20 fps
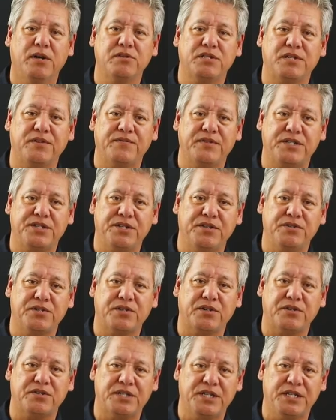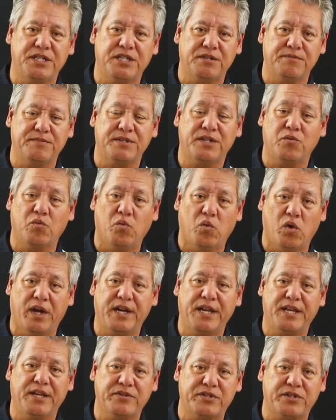Most of us use our systems and
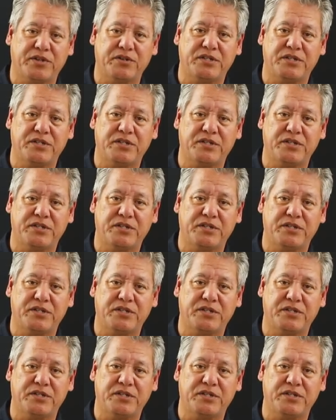want to use